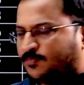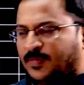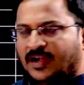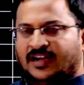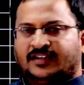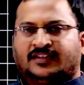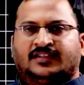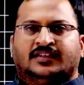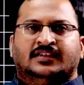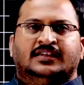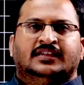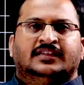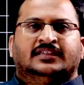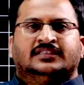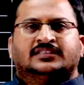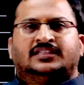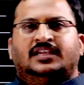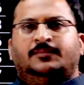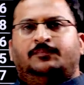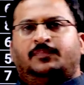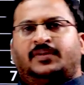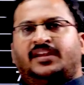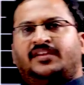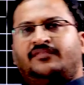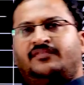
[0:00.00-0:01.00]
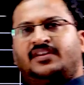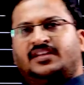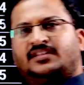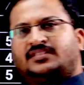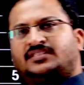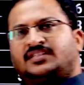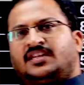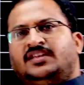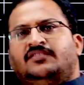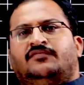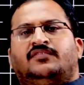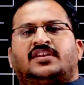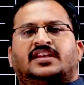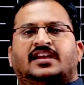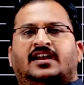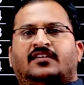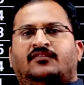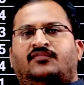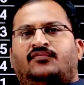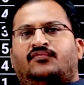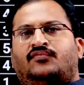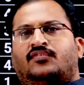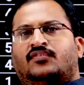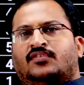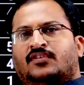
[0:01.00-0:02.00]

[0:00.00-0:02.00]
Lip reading: part. See, previously we have